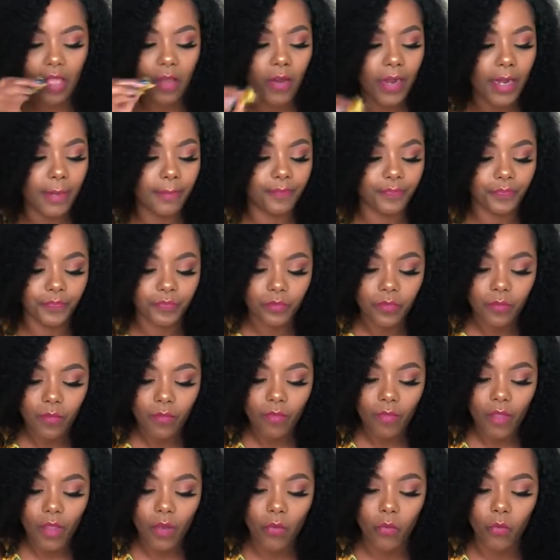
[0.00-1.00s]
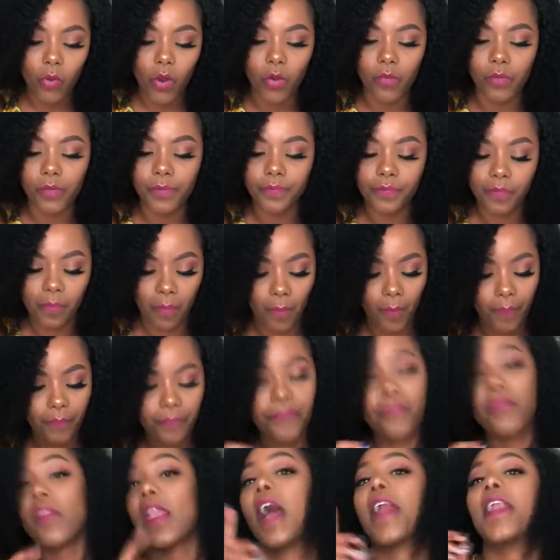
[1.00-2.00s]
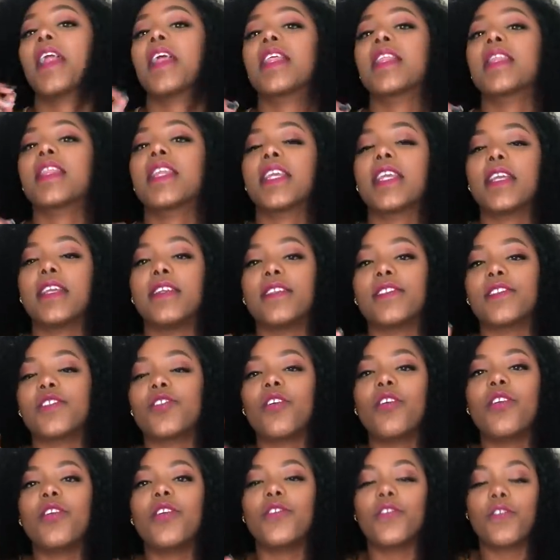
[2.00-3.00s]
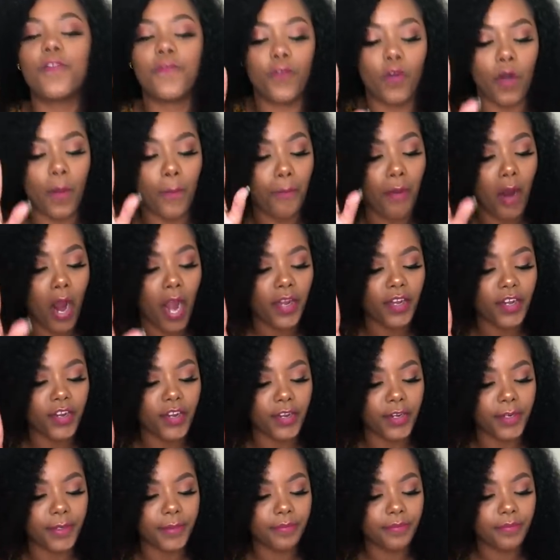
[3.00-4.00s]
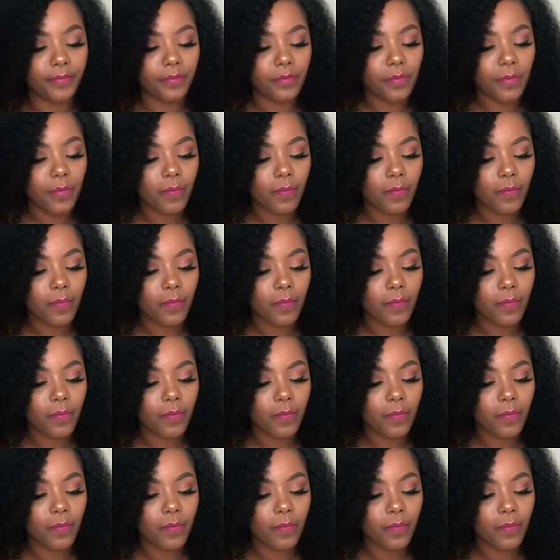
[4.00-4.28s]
All right. Whoa. Another thing is, don't look for a partner